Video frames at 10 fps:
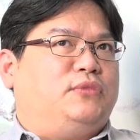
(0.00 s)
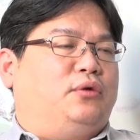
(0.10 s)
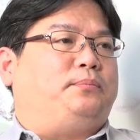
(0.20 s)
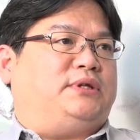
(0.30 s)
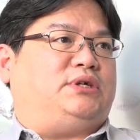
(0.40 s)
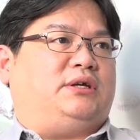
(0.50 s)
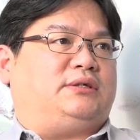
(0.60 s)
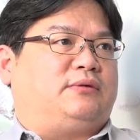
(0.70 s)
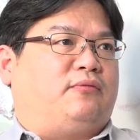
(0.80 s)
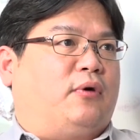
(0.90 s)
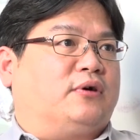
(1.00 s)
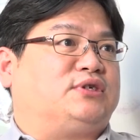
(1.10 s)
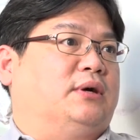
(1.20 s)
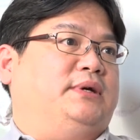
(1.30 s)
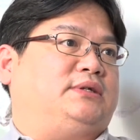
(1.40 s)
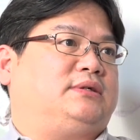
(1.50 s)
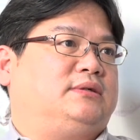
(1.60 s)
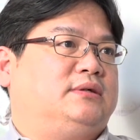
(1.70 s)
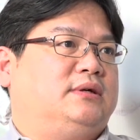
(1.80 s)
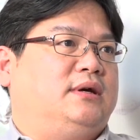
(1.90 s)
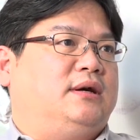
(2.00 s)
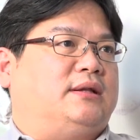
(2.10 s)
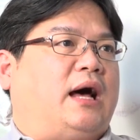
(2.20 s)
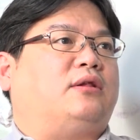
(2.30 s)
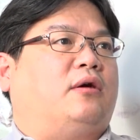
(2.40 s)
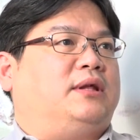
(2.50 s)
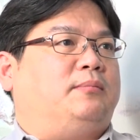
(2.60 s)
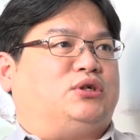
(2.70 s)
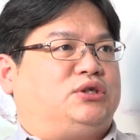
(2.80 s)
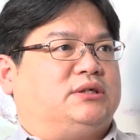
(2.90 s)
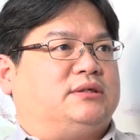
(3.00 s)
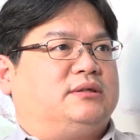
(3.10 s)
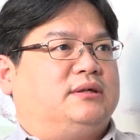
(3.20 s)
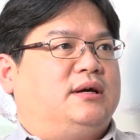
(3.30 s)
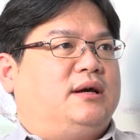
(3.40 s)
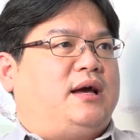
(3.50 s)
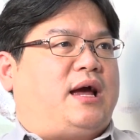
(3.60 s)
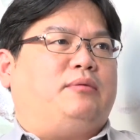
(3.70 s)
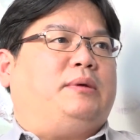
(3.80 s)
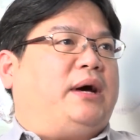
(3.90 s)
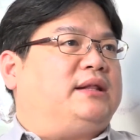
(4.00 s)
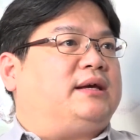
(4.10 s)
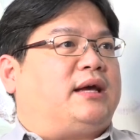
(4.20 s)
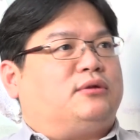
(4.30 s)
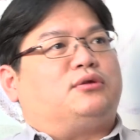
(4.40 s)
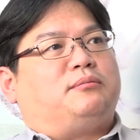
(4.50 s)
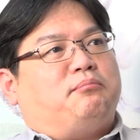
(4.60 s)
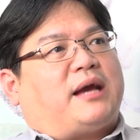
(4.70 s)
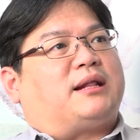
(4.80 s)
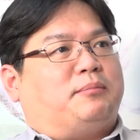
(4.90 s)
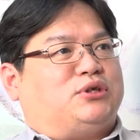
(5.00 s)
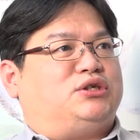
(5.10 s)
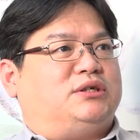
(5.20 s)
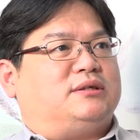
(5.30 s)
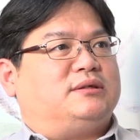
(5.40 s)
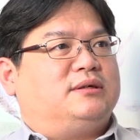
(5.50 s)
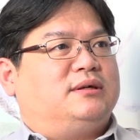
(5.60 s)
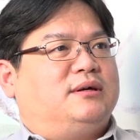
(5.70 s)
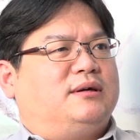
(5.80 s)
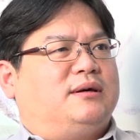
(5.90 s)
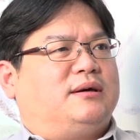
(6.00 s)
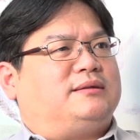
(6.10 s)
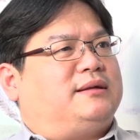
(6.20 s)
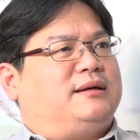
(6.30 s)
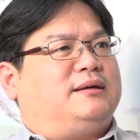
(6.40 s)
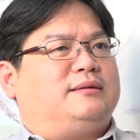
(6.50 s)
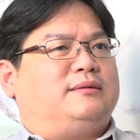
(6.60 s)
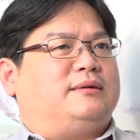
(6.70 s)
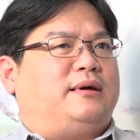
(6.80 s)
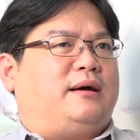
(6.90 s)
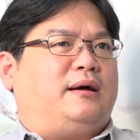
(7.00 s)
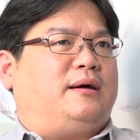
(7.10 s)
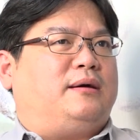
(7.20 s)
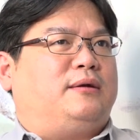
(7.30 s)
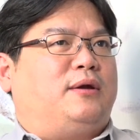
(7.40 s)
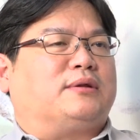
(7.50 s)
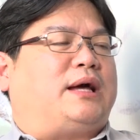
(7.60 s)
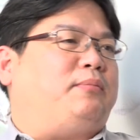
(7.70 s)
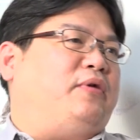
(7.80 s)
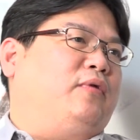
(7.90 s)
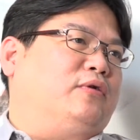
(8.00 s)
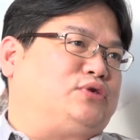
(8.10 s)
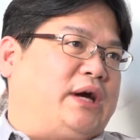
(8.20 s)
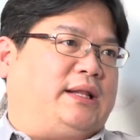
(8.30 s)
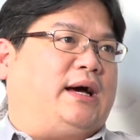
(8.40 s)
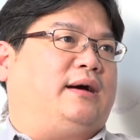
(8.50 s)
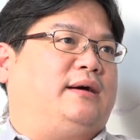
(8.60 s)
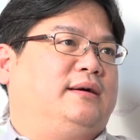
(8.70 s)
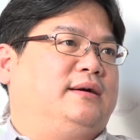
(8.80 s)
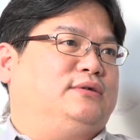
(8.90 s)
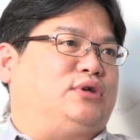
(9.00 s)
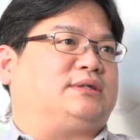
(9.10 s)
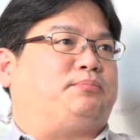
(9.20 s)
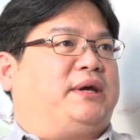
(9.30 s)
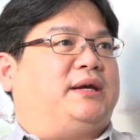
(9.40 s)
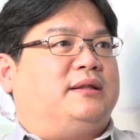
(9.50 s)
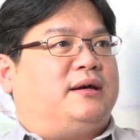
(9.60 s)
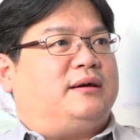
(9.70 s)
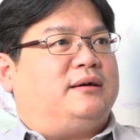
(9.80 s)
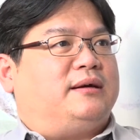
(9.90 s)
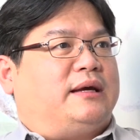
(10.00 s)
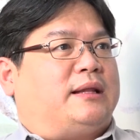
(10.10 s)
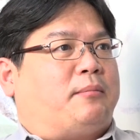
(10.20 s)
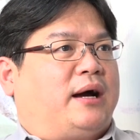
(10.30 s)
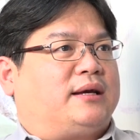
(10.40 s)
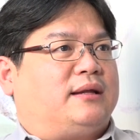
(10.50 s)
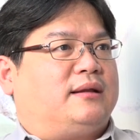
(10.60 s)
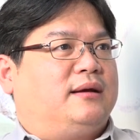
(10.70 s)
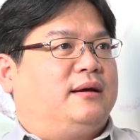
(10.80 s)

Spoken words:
New business for service, not only machine. Everybody can make the machine. Long time before, China just beginner in the market.